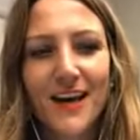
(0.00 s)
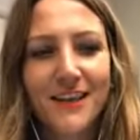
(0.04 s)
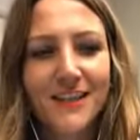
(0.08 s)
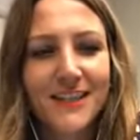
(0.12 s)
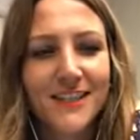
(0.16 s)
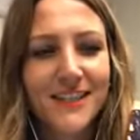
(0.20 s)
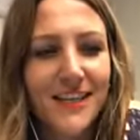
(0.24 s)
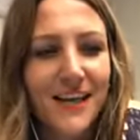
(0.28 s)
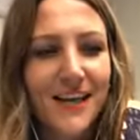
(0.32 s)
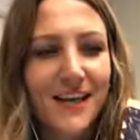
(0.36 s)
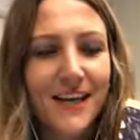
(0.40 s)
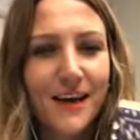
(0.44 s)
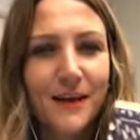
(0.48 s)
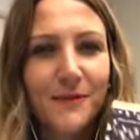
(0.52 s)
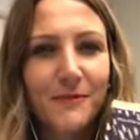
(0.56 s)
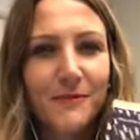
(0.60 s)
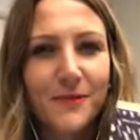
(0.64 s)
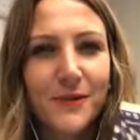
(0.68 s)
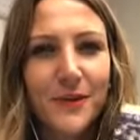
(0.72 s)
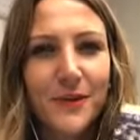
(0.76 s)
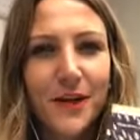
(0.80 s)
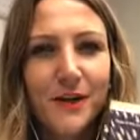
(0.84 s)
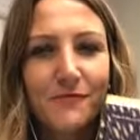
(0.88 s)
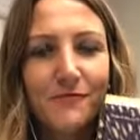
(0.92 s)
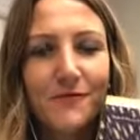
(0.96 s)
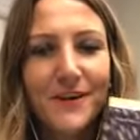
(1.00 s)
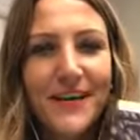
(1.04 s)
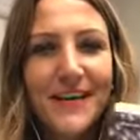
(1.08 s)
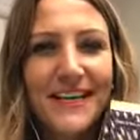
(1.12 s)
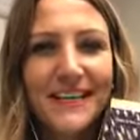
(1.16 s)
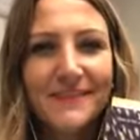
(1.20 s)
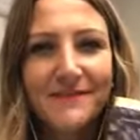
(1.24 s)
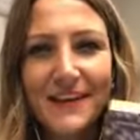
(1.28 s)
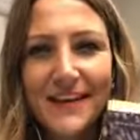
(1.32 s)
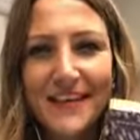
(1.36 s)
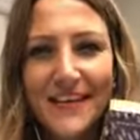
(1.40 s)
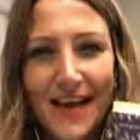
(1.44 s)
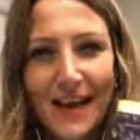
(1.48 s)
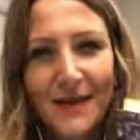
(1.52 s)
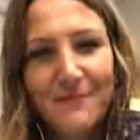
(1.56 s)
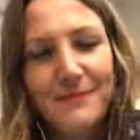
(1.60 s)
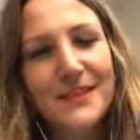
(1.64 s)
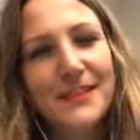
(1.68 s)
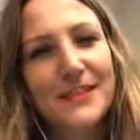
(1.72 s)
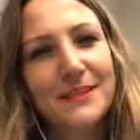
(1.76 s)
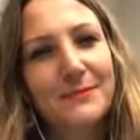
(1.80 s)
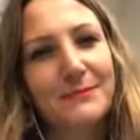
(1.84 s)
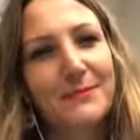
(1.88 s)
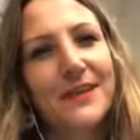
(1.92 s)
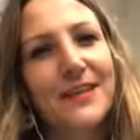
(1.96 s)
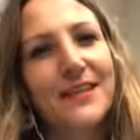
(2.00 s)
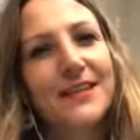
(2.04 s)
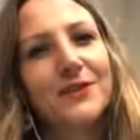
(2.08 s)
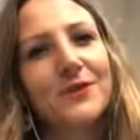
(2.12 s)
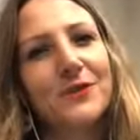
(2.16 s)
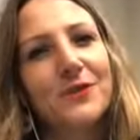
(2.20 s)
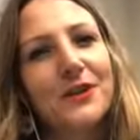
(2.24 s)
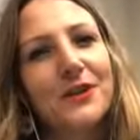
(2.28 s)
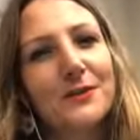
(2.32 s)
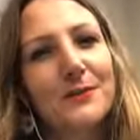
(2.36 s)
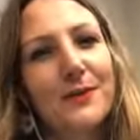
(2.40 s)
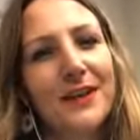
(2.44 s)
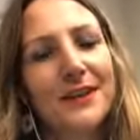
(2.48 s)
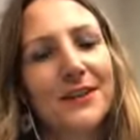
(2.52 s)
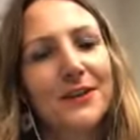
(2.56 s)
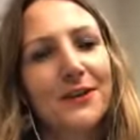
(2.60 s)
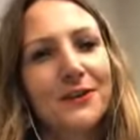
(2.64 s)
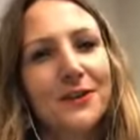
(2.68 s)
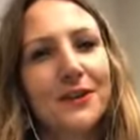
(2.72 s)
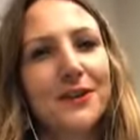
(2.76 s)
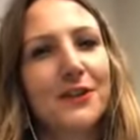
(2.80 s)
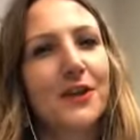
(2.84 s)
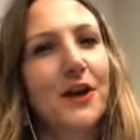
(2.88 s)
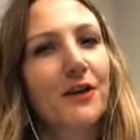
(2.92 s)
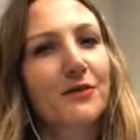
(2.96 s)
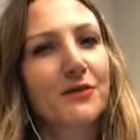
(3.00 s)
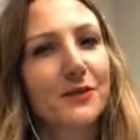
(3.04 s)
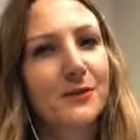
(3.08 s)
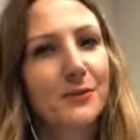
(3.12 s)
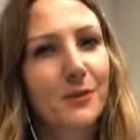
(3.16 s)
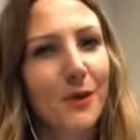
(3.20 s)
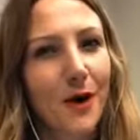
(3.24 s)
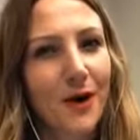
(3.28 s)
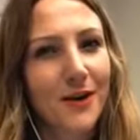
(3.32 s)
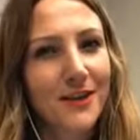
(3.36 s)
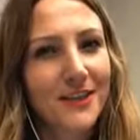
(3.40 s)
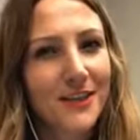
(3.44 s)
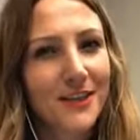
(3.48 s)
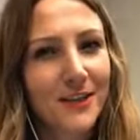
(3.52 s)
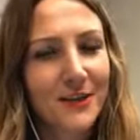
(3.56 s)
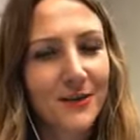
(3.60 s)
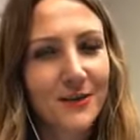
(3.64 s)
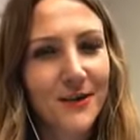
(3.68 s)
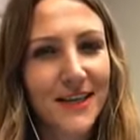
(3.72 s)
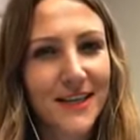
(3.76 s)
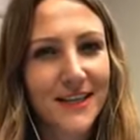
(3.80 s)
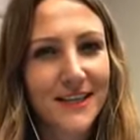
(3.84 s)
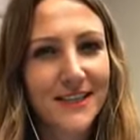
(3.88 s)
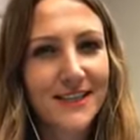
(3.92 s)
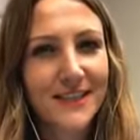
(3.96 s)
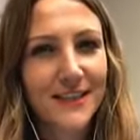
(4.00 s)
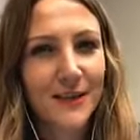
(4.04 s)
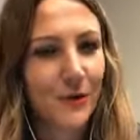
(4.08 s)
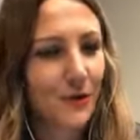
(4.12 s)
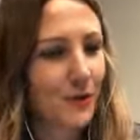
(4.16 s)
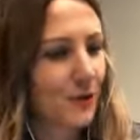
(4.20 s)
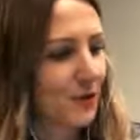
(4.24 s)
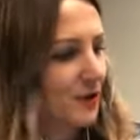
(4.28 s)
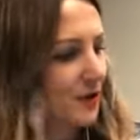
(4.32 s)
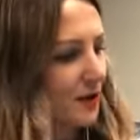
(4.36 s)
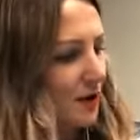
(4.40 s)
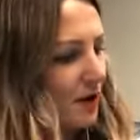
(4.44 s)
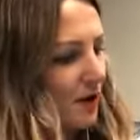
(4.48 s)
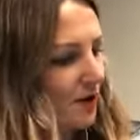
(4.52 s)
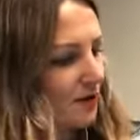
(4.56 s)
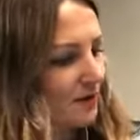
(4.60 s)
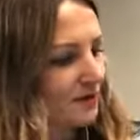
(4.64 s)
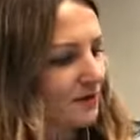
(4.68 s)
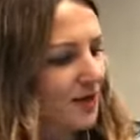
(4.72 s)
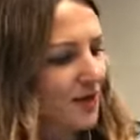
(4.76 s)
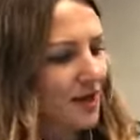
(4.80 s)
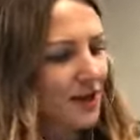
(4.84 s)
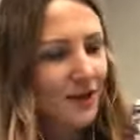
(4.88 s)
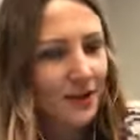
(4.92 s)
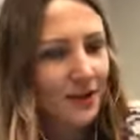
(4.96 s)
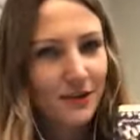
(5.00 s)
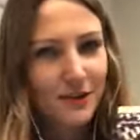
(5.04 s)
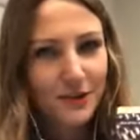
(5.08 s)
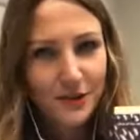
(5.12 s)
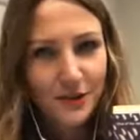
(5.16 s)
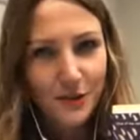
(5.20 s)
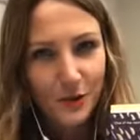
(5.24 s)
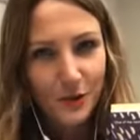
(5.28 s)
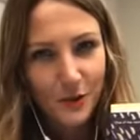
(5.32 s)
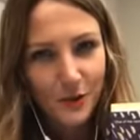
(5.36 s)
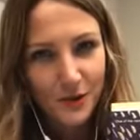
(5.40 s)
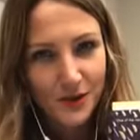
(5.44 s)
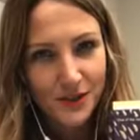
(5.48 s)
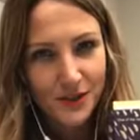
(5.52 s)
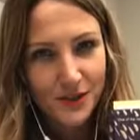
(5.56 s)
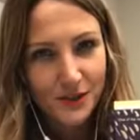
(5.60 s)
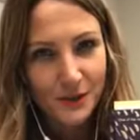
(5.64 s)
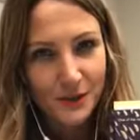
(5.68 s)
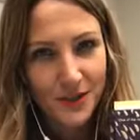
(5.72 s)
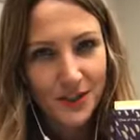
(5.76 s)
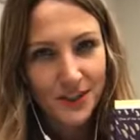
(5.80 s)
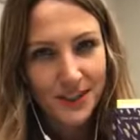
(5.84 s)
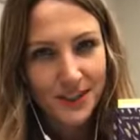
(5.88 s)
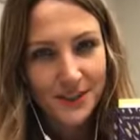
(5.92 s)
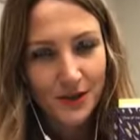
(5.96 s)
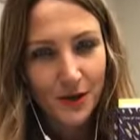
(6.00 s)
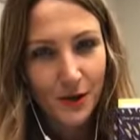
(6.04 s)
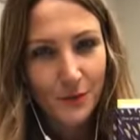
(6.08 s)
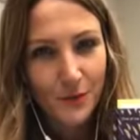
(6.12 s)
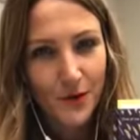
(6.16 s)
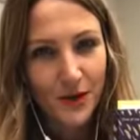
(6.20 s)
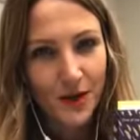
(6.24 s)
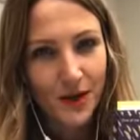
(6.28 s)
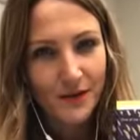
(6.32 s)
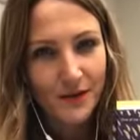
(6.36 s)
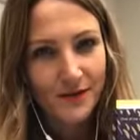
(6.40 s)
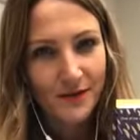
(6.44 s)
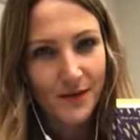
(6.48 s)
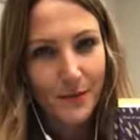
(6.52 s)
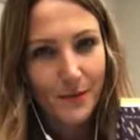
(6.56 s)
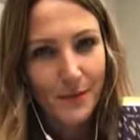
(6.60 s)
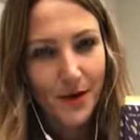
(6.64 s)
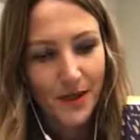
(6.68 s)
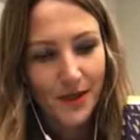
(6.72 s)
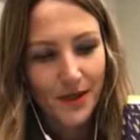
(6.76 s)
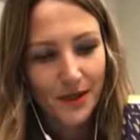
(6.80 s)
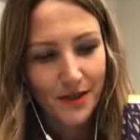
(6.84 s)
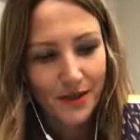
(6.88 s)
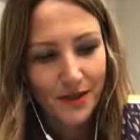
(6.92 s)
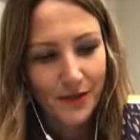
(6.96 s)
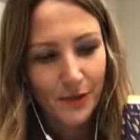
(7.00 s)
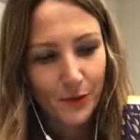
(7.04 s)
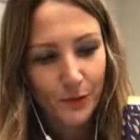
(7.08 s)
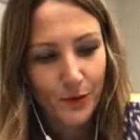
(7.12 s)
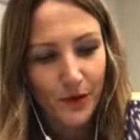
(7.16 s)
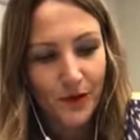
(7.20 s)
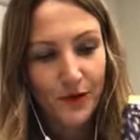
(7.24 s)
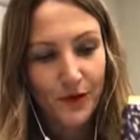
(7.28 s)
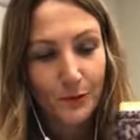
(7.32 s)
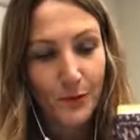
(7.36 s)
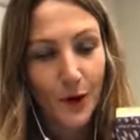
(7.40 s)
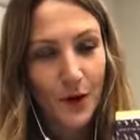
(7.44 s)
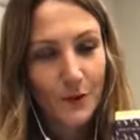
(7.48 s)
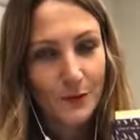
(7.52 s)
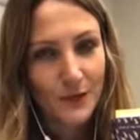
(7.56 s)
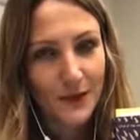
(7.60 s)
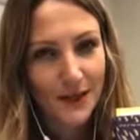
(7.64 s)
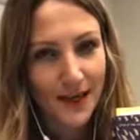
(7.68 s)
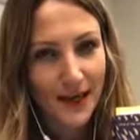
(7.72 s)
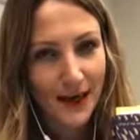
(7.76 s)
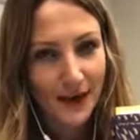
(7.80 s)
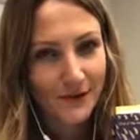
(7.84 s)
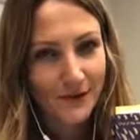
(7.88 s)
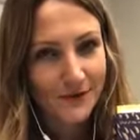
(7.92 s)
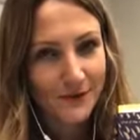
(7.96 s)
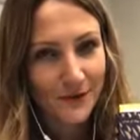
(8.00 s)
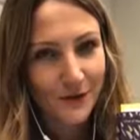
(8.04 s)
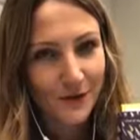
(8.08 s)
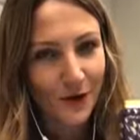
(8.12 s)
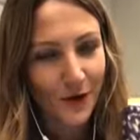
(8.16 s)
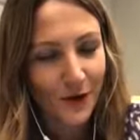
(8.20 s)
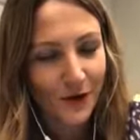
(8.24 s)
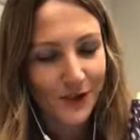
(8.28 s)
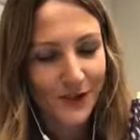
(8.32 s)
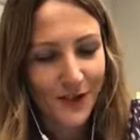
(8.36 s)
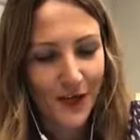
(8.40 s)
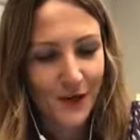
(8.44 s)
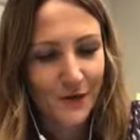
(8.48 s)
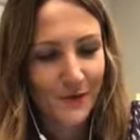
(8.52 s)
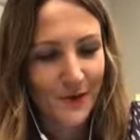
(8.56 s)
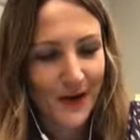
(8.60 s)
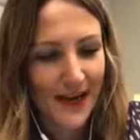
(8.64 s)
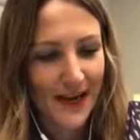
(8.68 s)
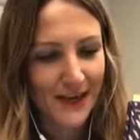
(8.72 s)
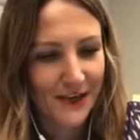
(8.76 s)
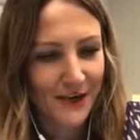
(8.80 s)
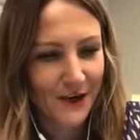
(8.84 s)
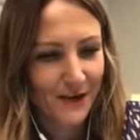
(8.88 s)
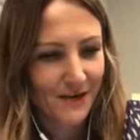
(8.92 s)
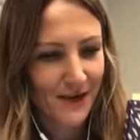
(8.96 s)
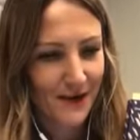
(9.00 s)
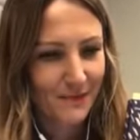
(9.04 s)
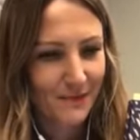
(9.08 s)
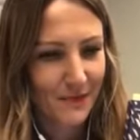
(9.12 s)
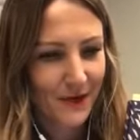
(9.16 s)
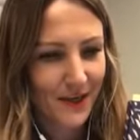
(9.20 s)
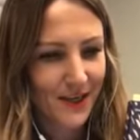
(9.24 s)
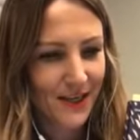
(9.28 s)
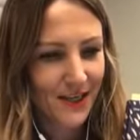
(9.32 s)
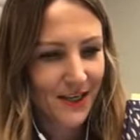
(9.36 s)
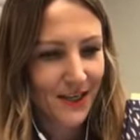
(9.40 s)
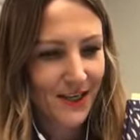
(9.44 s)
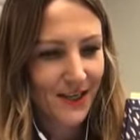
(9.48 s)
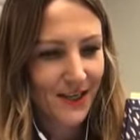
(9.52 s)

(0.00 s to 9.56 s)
Today, I'm really, really happy to be joined by Dr. Tara Swart, who is the author of The Source, which is our book of the month, or book of the moment now for October and November.